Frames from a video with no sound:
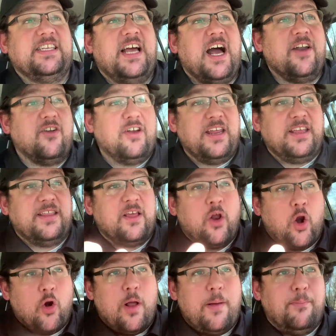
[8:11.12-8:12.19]
underneath
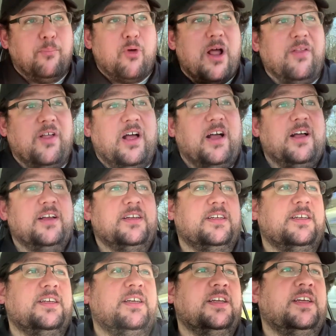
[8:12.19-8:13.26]
her umbrella
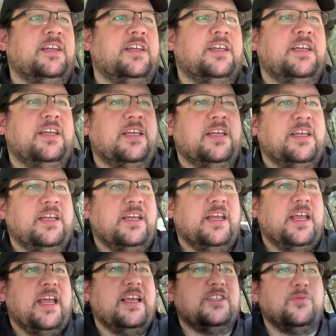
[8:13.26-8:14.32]

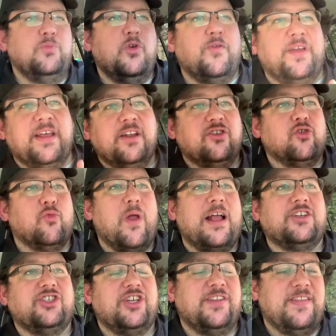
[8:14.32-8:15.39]
is moving in a
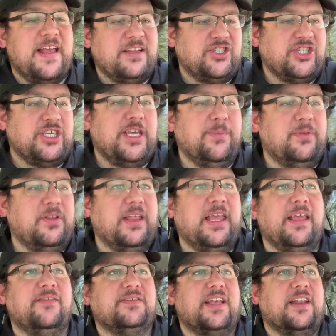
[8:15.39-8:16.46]
direction that she
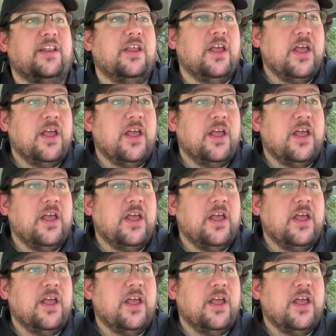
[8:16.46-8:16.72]
believes, that